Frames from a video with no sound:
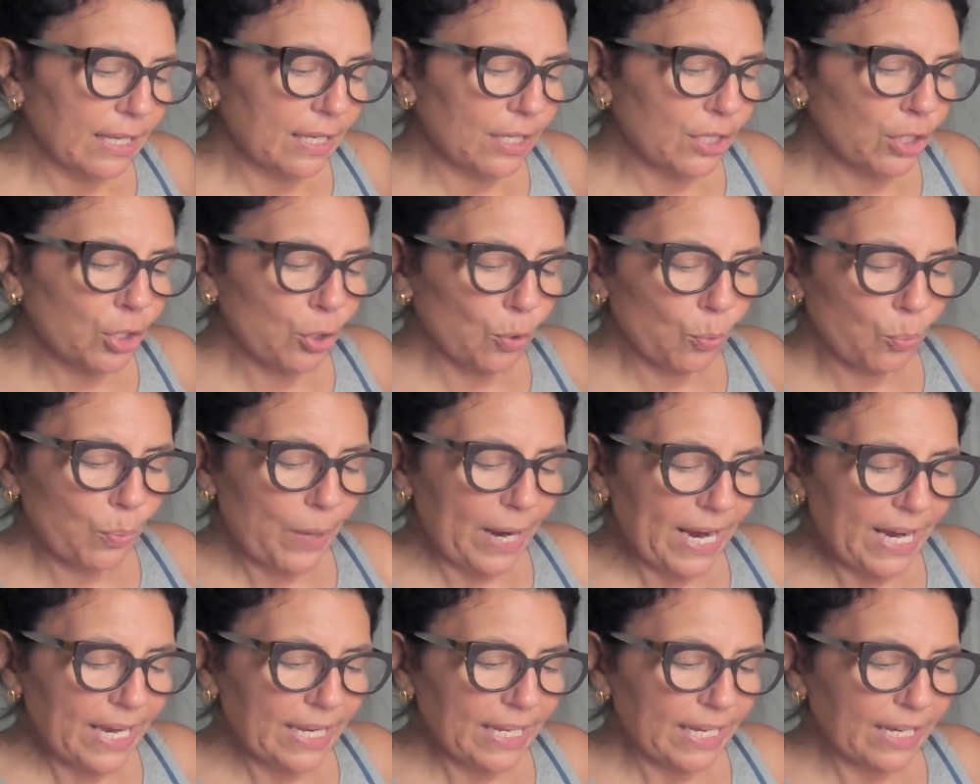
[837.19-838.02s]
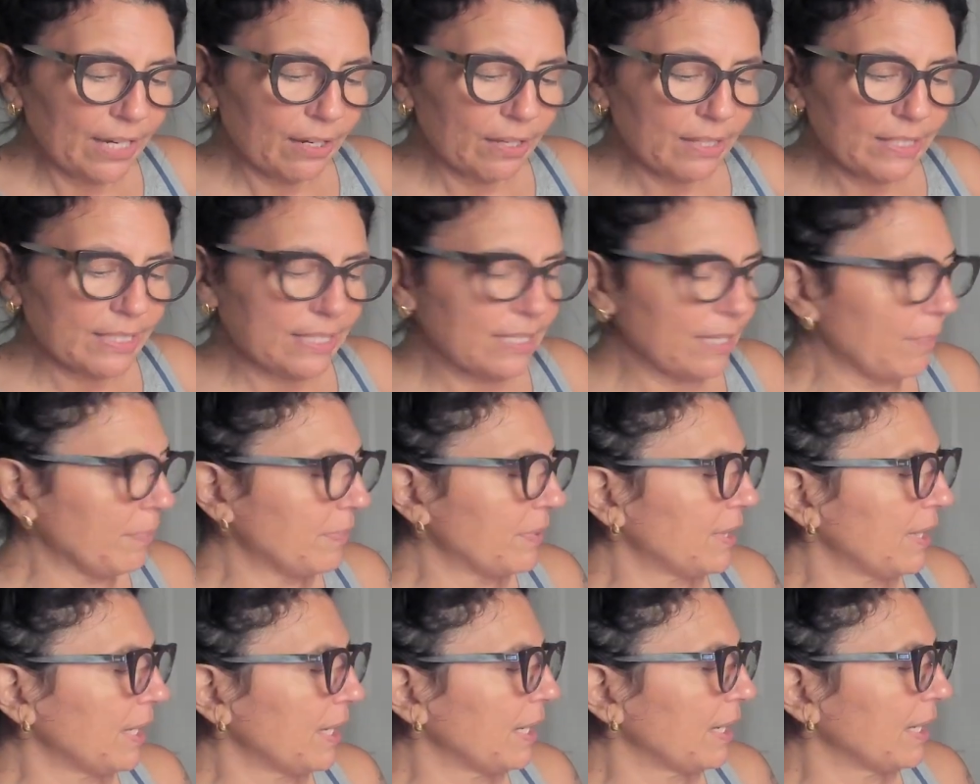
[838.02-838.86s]
you're waiting on
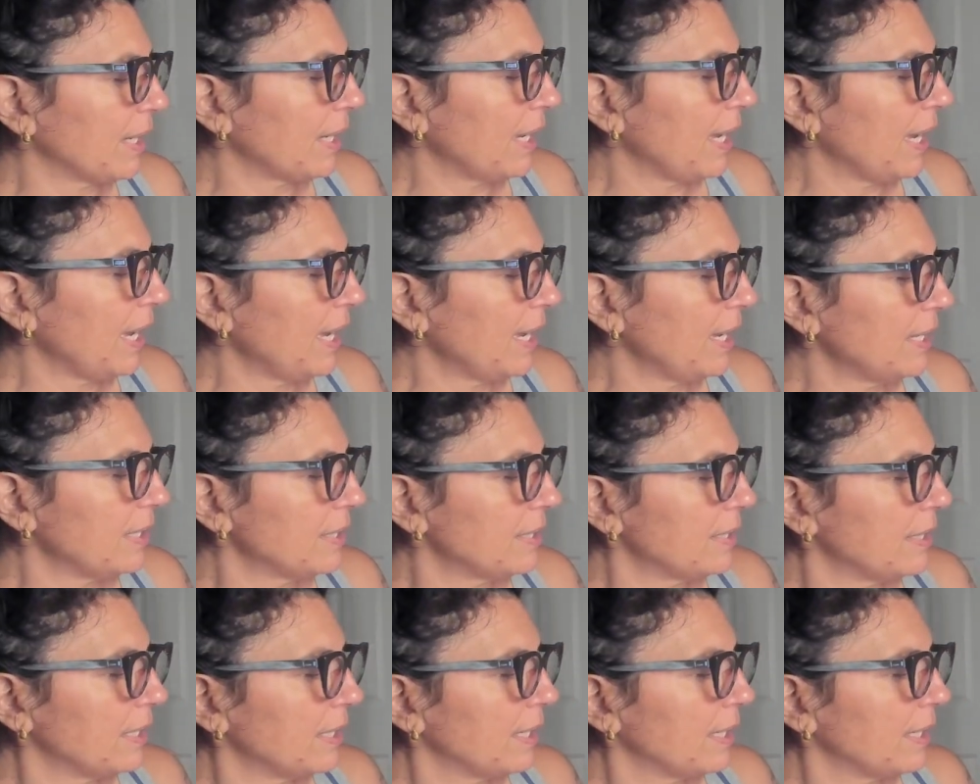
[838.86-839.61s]
something, and